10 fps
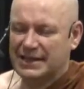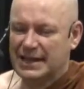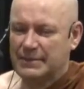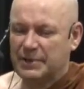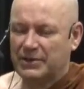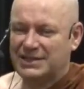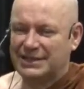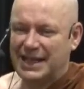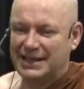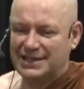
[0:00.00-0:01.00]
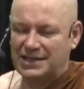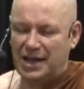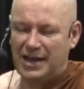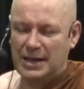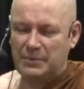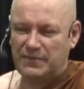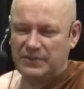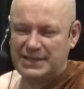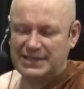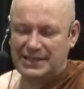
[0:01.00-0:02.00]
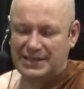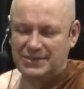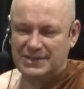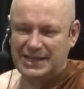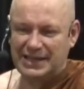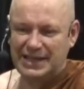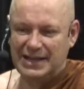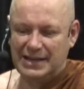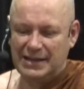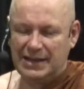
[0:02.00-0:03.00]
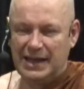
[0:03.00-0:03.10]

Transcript: yeah, because it takes time for these things to sink in.